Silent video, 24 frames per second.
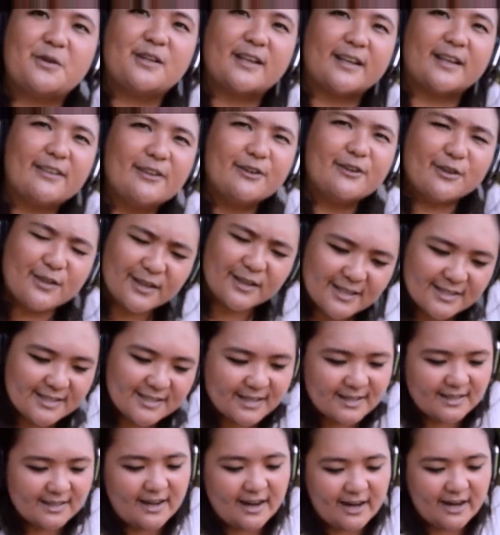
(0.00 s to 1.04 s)
Like little things
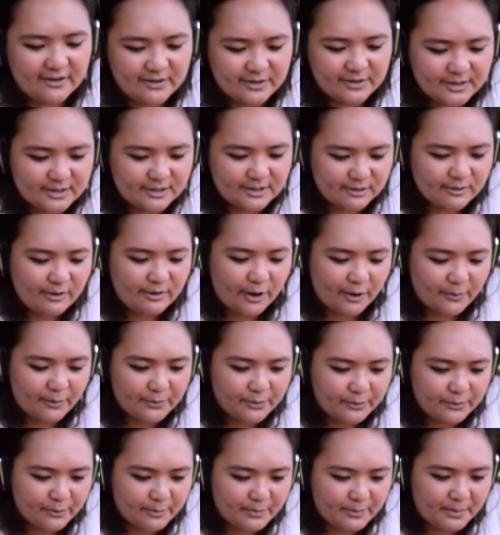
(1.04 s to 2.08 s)
like that really do help
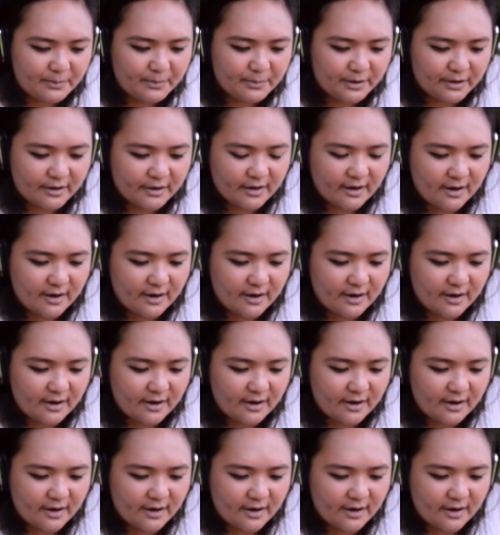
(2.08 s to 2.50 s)
you remember.